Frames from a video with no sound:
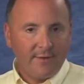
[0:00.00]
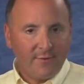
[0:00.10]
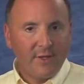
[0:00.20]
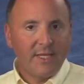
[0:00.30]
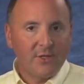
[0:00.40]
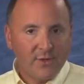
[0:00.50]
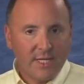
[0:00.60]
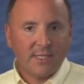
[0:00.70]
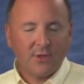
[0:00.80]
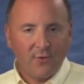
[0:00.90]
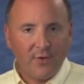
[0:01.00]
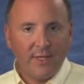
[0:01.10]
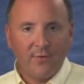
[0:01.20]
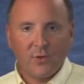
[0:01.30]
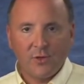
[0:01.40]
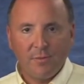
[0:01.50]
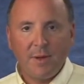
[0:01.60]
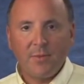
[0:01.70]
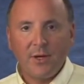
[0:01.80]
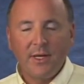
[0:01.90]
filling your disk or filling virtual
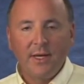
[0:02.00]
memory.